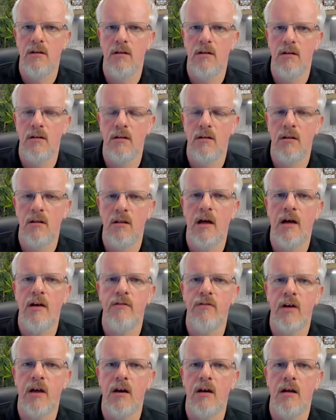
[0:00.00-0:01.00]
that
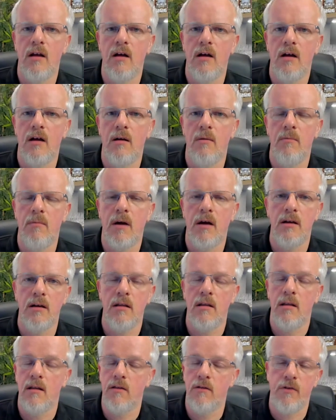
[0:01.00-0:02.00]
event,
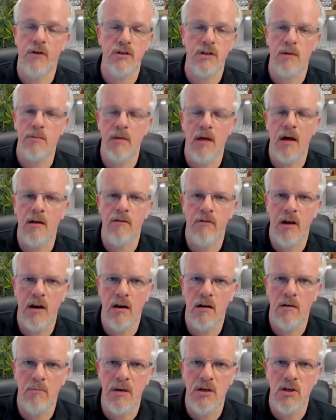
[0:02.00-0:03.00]
the first time that event
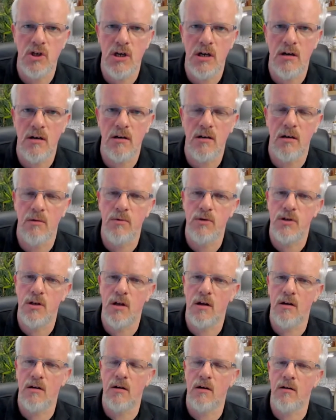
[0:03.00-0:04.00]
had been shared. It was
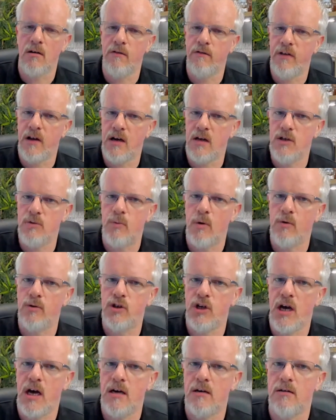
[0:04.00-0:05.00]
done on a very small
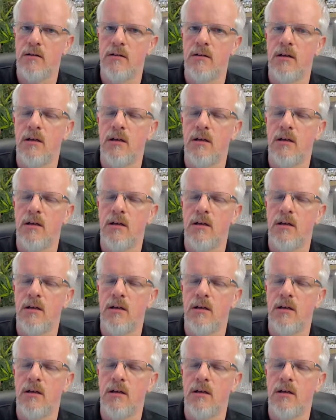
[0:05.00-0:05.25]
channel.